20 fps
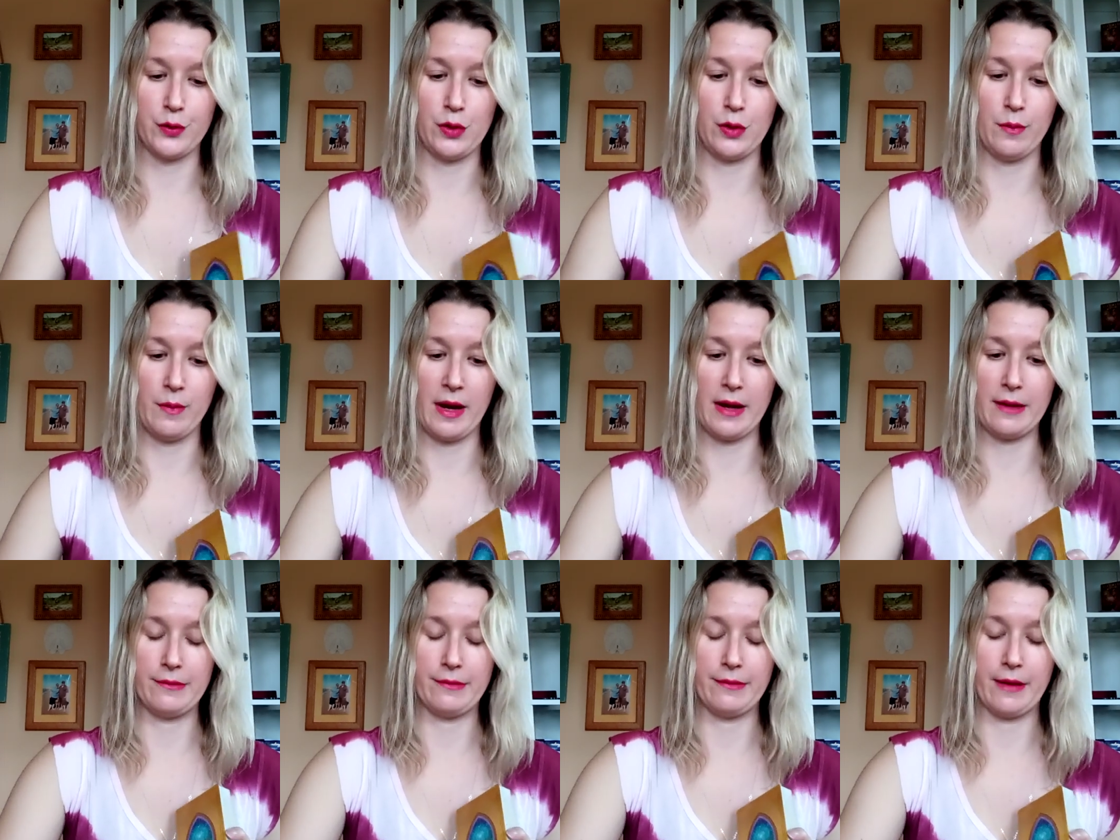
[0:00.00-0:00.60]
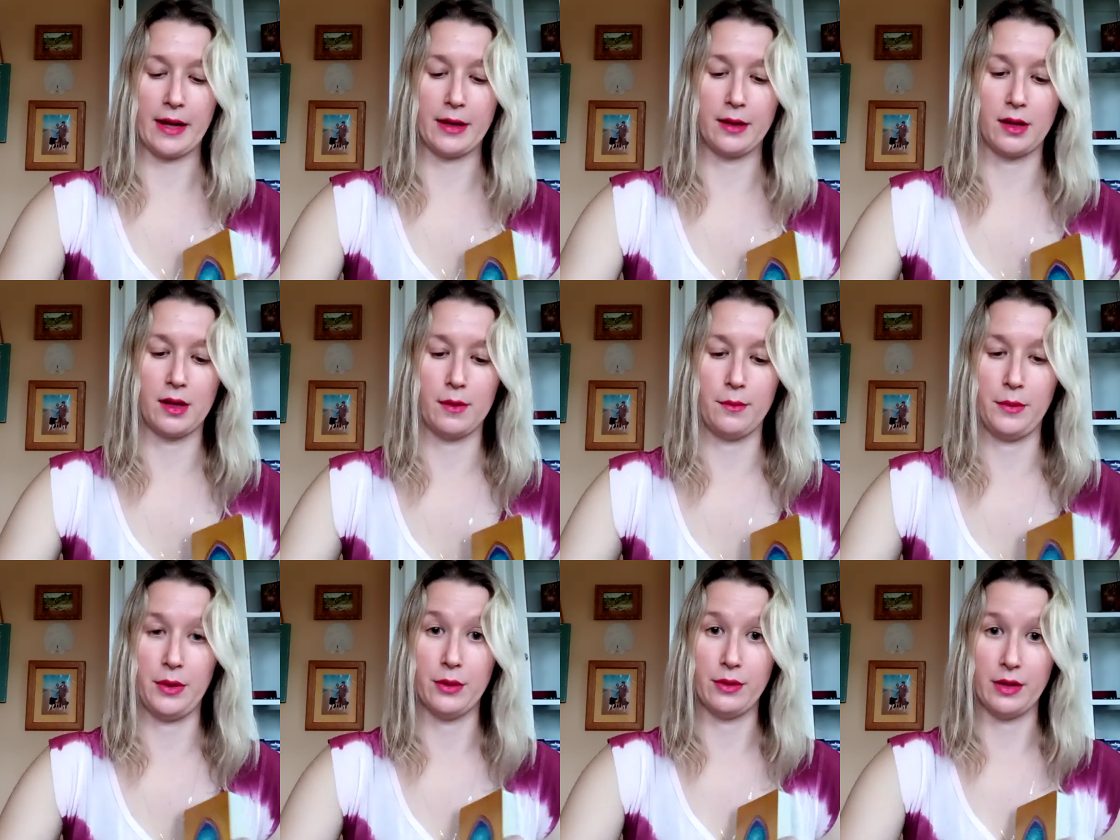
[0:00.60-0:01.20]
you might find
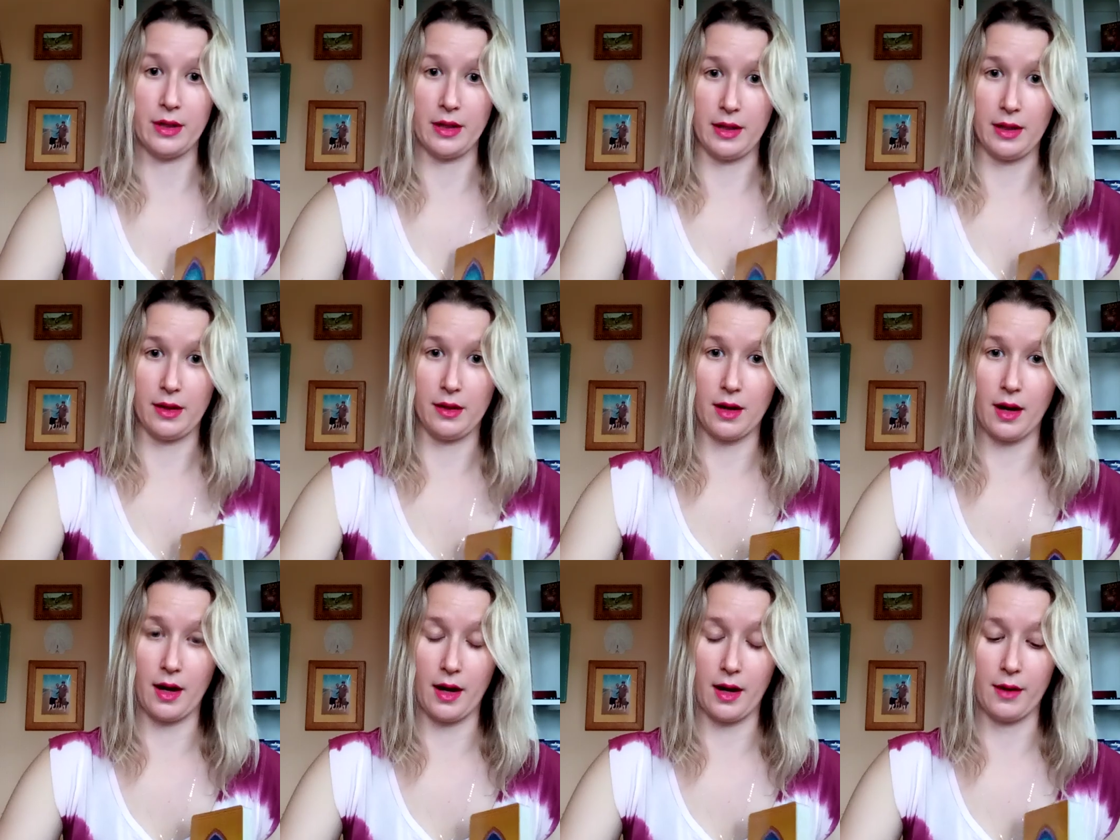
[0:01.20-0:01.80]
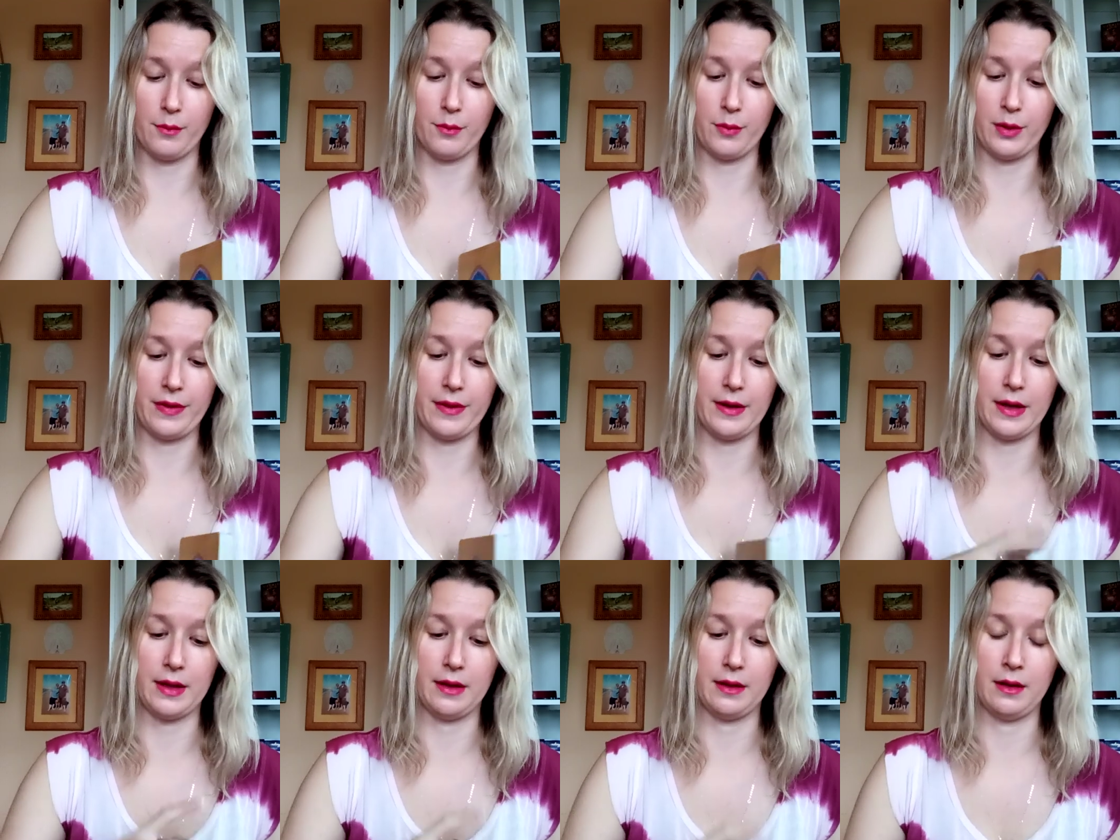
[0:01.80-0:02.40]
community
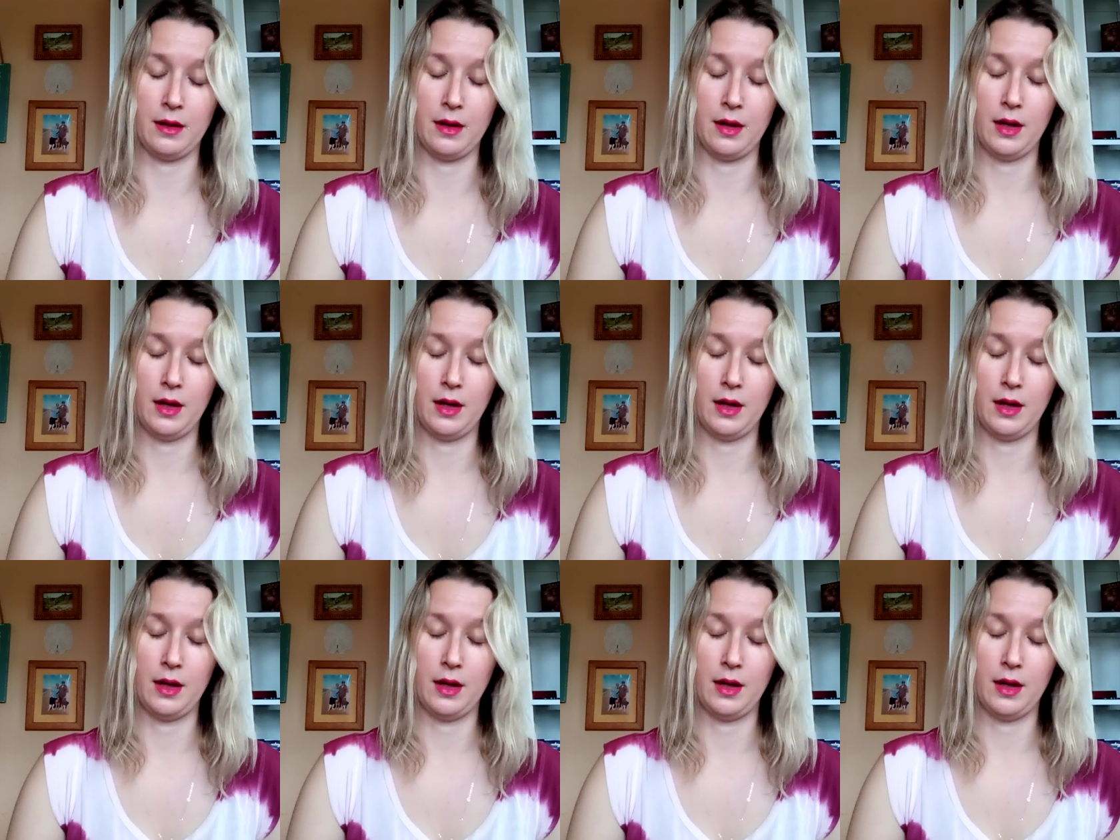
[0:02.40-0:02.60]
within